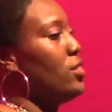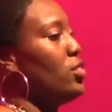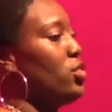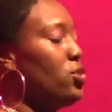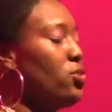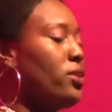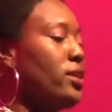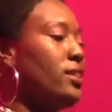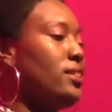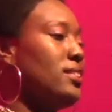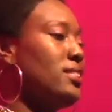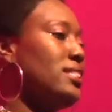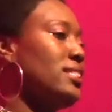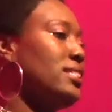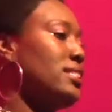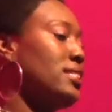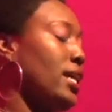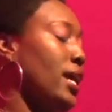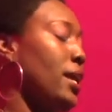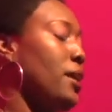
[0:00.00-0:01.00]
During the
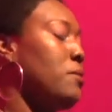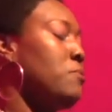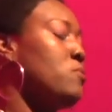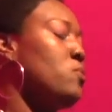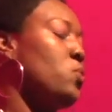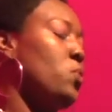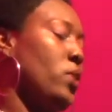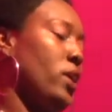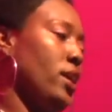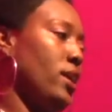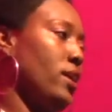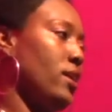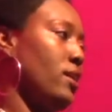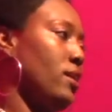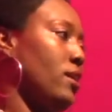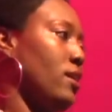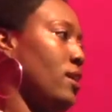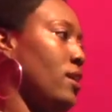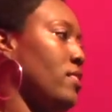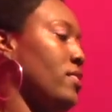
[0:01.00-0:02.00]
same
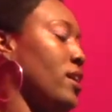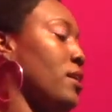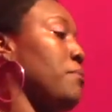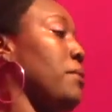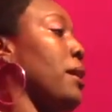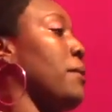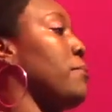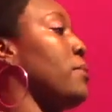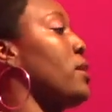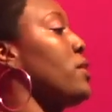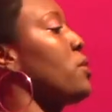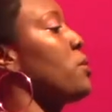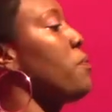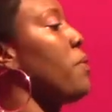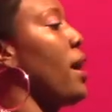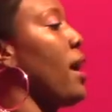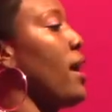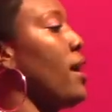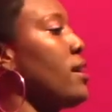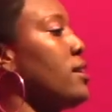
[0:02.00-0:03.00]
week that my mother
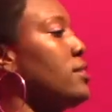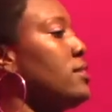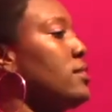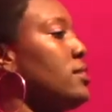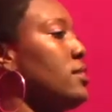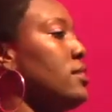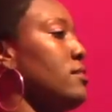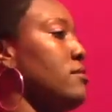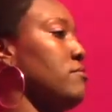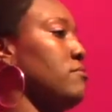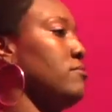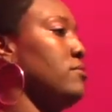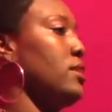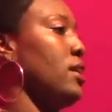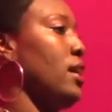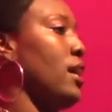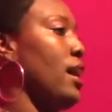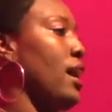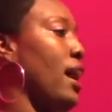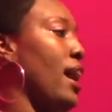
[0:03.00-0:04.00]
passed,
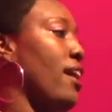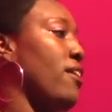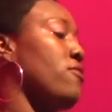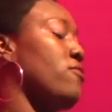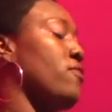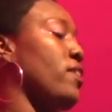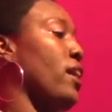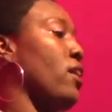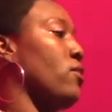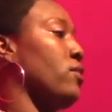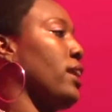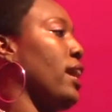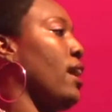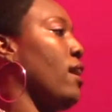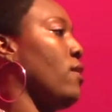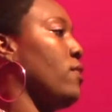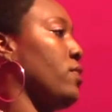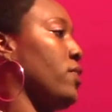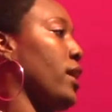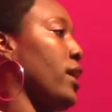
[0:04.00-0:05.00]
I found
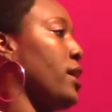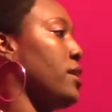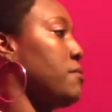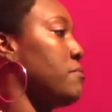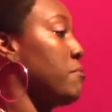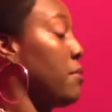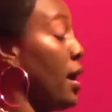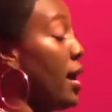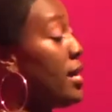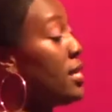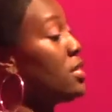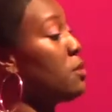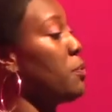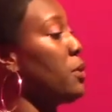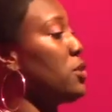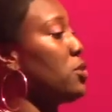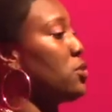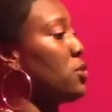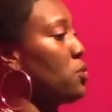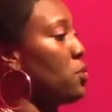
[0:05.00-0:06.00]
out that my
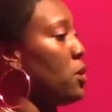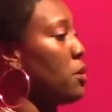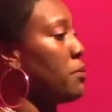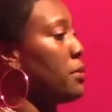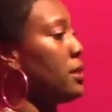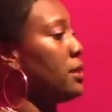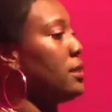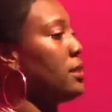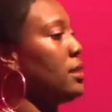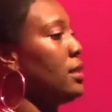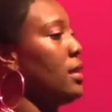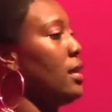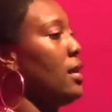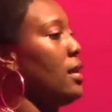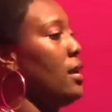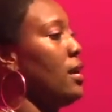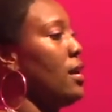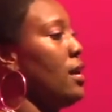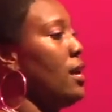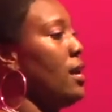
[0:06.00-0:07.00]
special woman
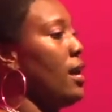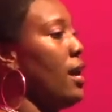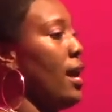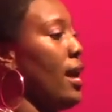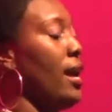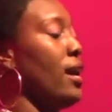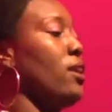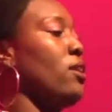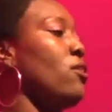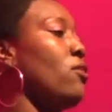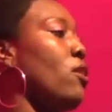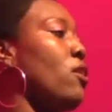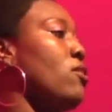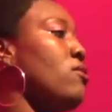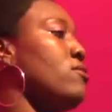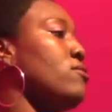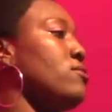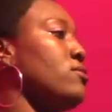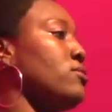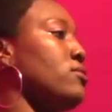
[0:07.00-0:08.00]
had her
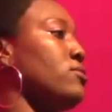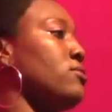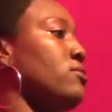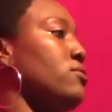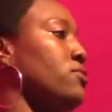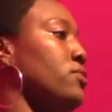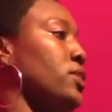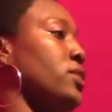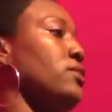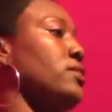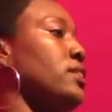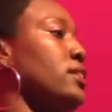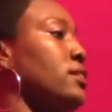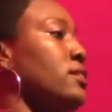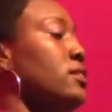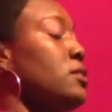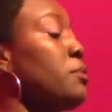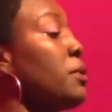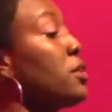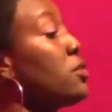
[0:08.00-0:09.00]
own
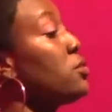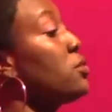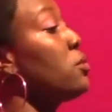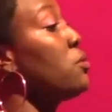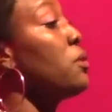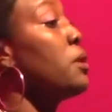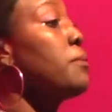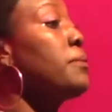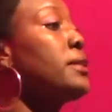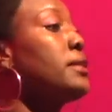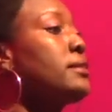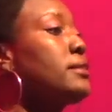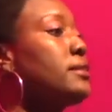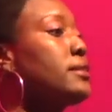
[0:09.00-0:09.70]
filthy special woman.